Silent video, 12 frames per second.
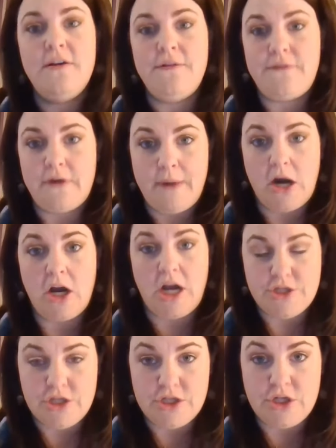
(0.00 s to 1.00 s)
from our
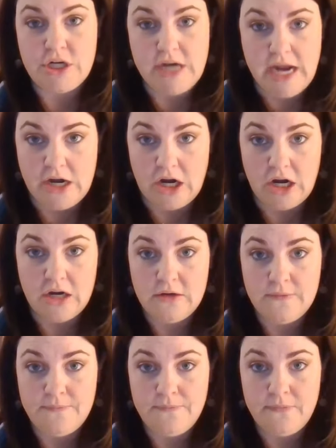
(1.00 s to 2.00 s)
conscious creator,
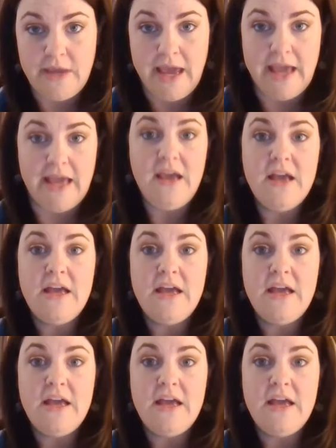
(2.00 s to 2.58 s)
okay?